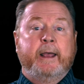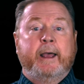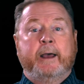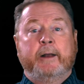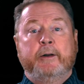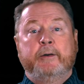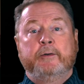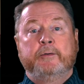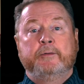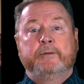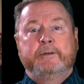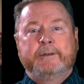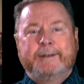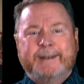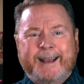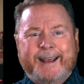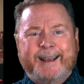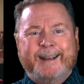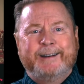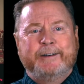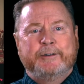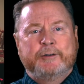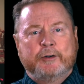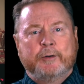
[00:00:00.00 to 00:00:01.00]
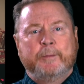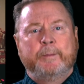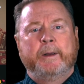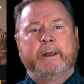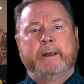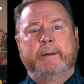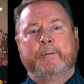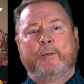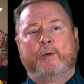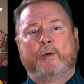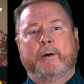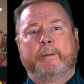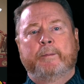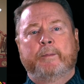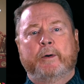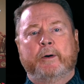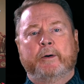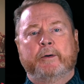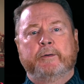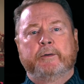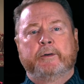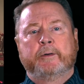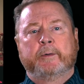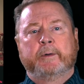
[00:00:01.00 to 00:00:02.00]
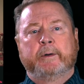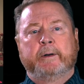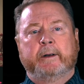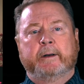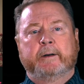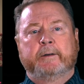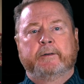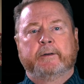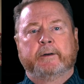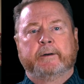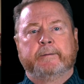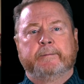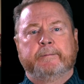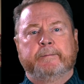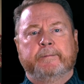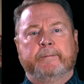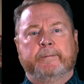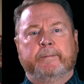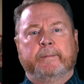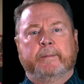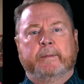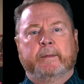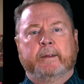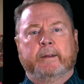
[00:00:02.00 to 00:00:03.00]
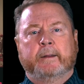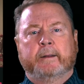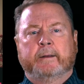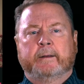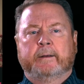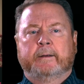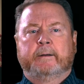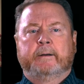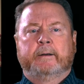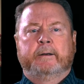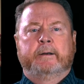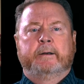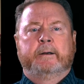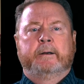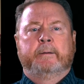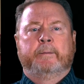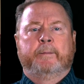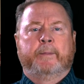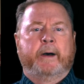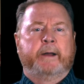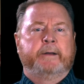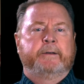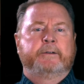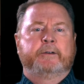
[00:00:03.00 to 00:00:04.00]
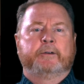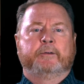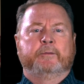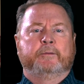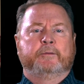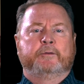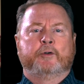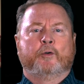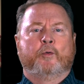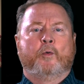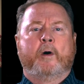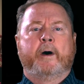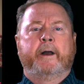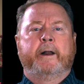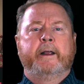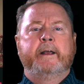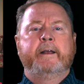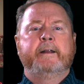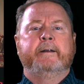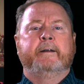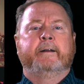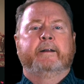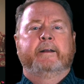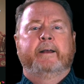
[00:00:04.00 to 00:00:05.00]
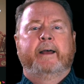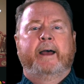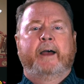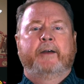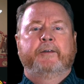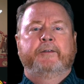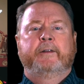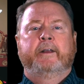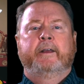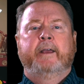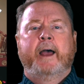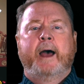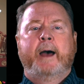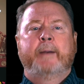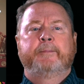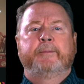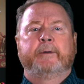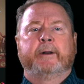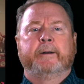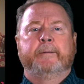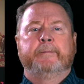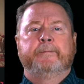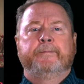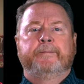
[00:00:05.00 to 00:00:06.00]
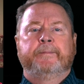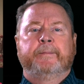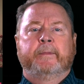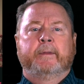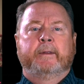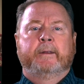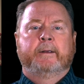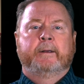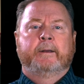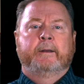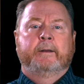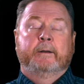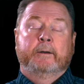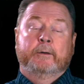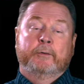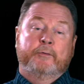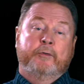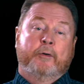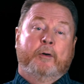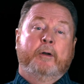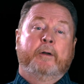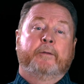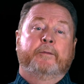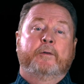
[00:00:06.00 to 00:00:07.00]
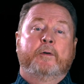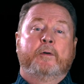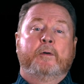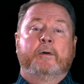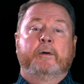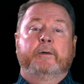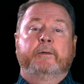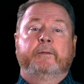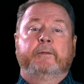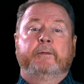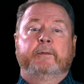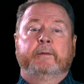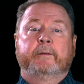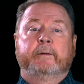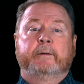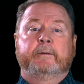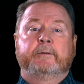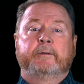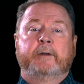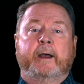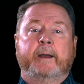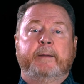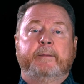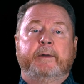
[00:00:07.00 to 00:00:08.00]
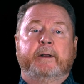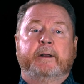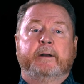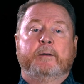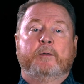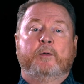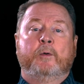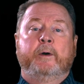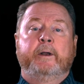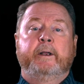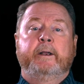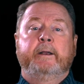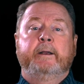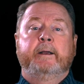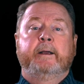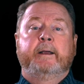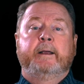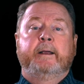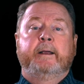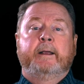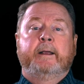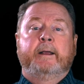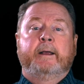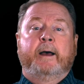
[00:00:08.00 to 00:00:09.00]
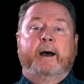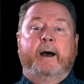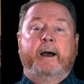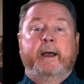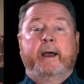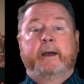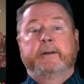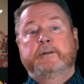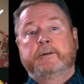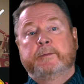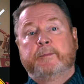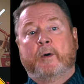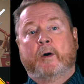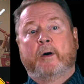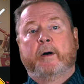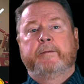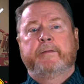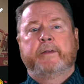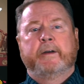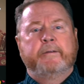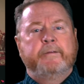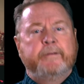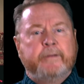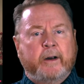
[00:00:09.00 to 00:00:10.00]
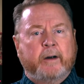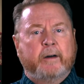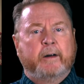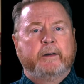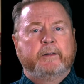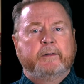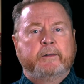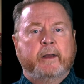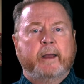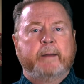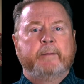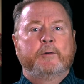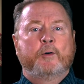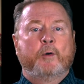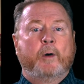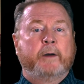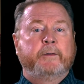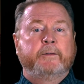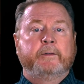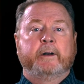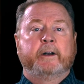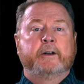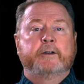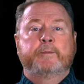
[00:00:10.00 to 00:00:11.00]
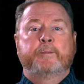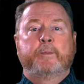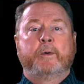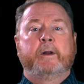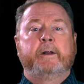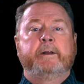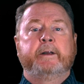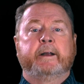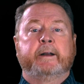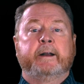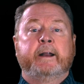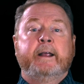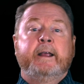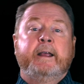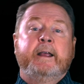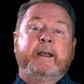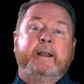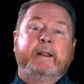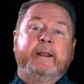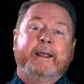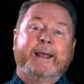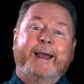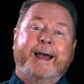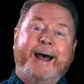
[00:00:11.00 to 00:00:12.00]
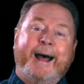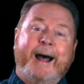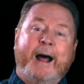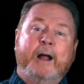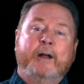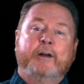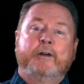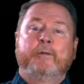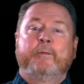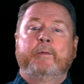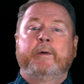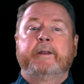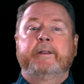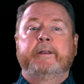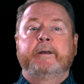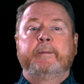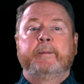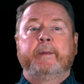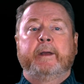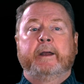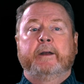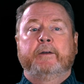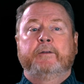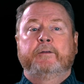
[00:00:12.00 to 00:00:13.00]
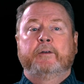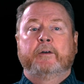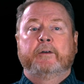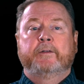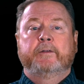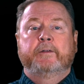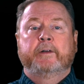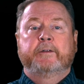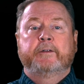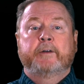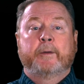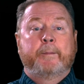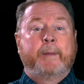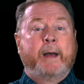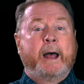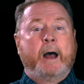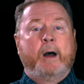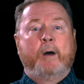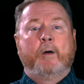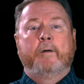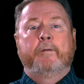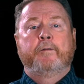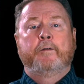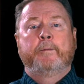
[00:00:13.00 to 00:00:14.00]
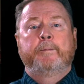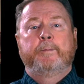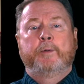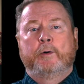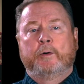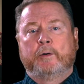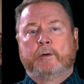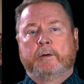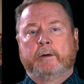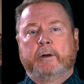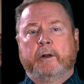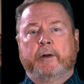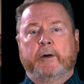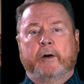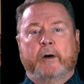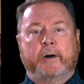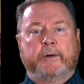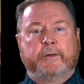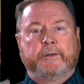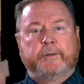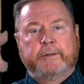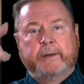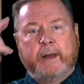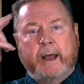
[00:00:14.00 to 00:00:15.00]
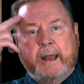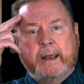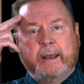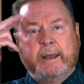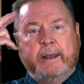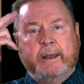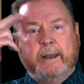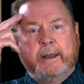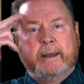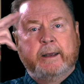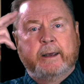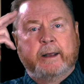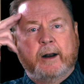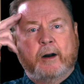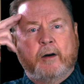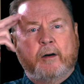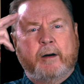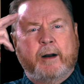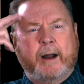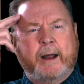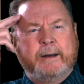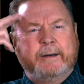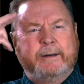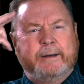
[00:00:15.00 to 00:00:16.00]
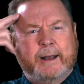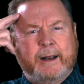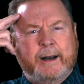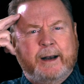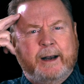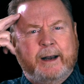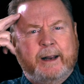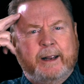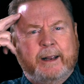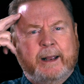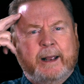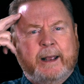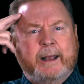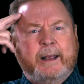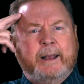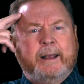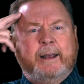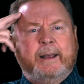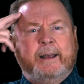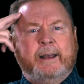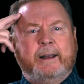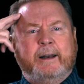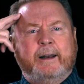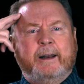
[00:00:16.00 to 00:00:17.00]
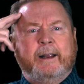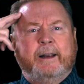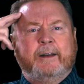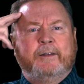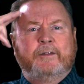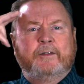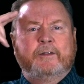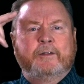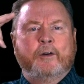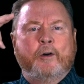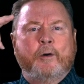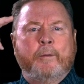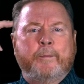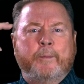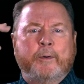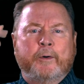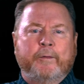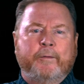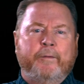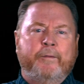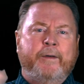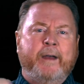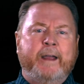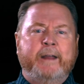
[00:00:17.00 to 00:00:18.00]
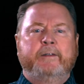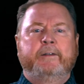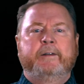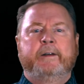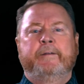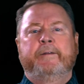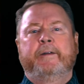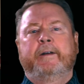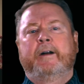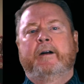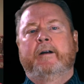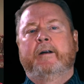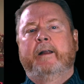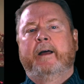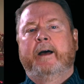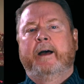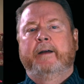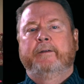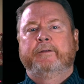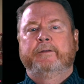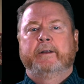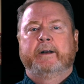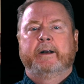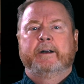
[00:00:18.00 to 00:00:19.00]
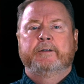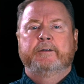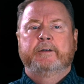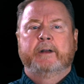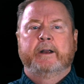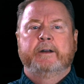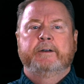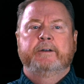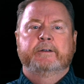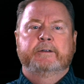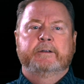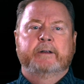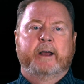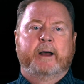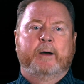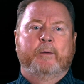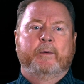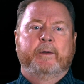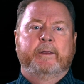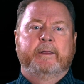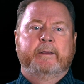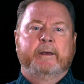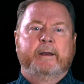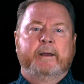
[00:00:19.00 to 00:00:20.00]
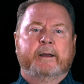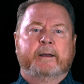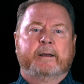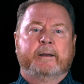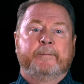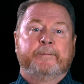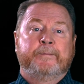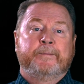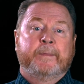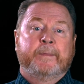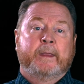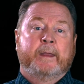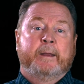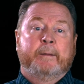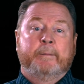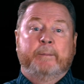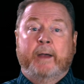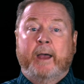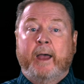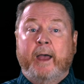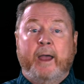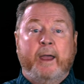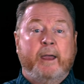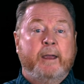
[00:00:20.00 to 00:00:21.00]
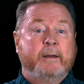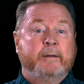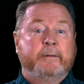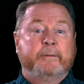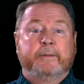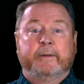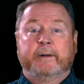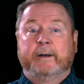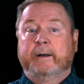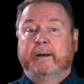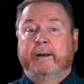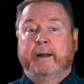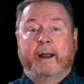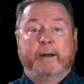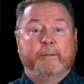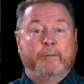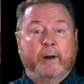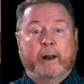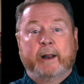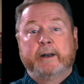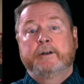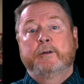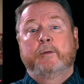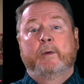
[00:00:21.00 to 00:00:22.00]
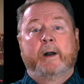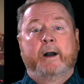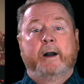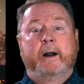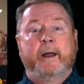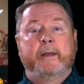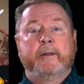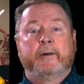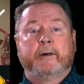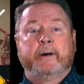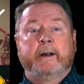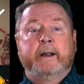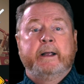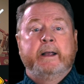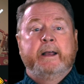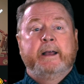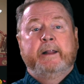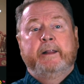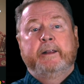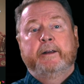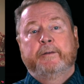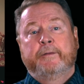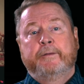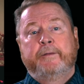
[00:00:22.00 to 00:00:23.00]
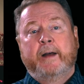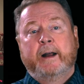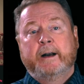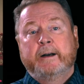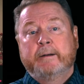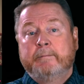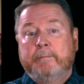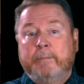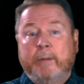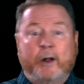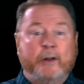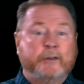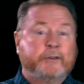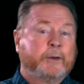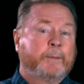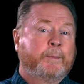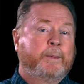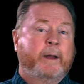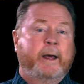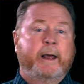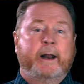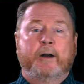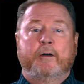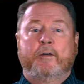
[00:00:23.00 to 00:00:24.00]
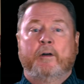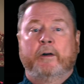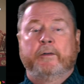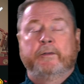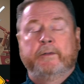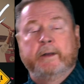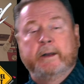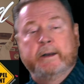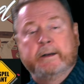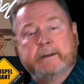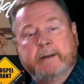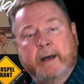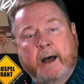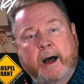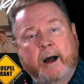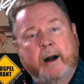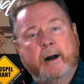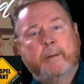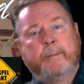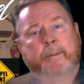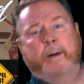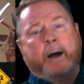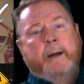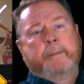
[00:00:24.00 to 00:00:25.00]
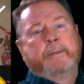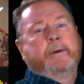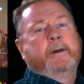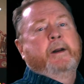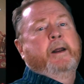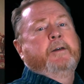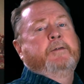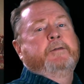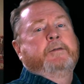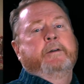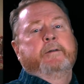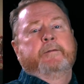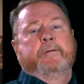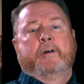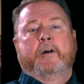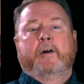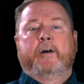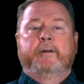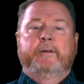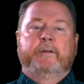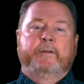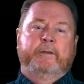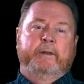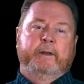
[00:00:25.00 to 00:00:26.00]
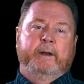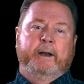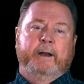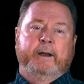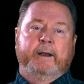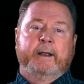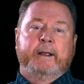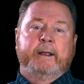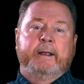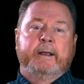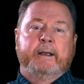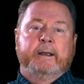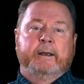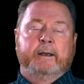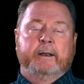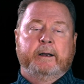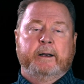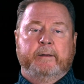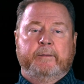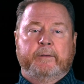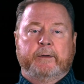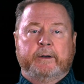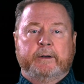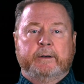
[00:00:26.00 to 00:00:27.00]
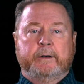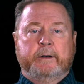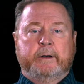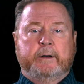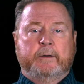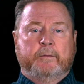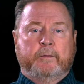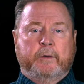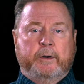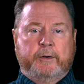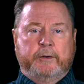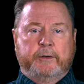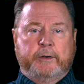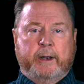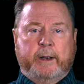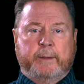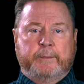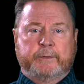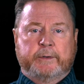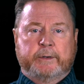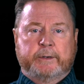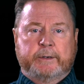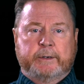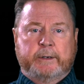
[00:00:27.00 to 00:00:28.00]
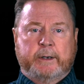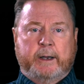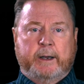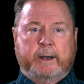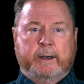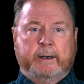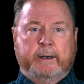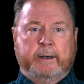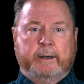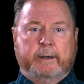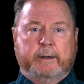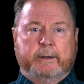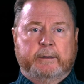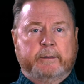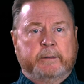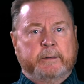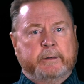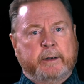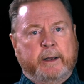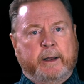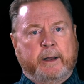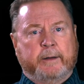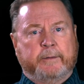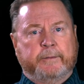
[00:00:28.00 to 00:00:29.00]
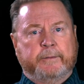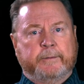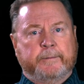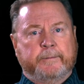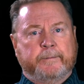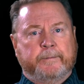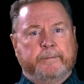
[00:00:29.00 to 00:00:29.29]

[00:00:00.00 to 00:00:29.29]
and who tend to be more prone to addiction. But to what end? Asked the captain. Control, of course, chimed in Hui. I asked Marv the very same question. It's brilliant. The algorithm exerts such a powerful pull on our psyche and our identity. It is so pervasive in our lives that it changes how we think, behave, and relate to one another. The effect multiplied across the entire population of Garden City can even reshape society itself.